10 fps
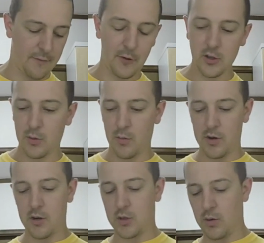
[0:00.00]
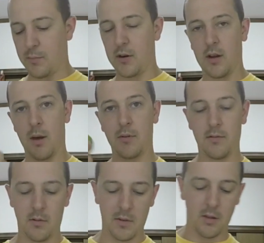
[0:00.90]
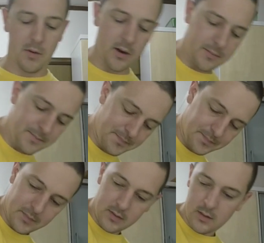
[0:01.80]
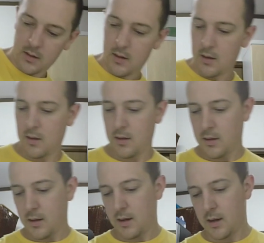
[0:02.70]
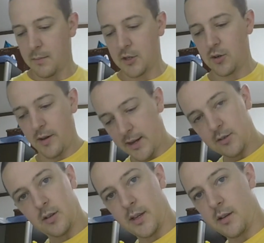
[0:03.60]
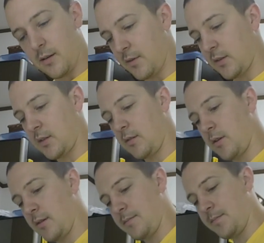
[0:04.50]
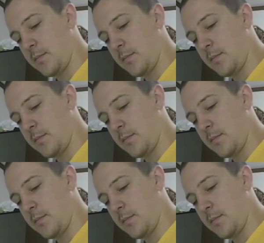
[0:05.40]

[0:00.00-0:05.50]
First, what you want to do is you want to put a couple of them in the bottom. Make sure your hands are clean, obviously, right?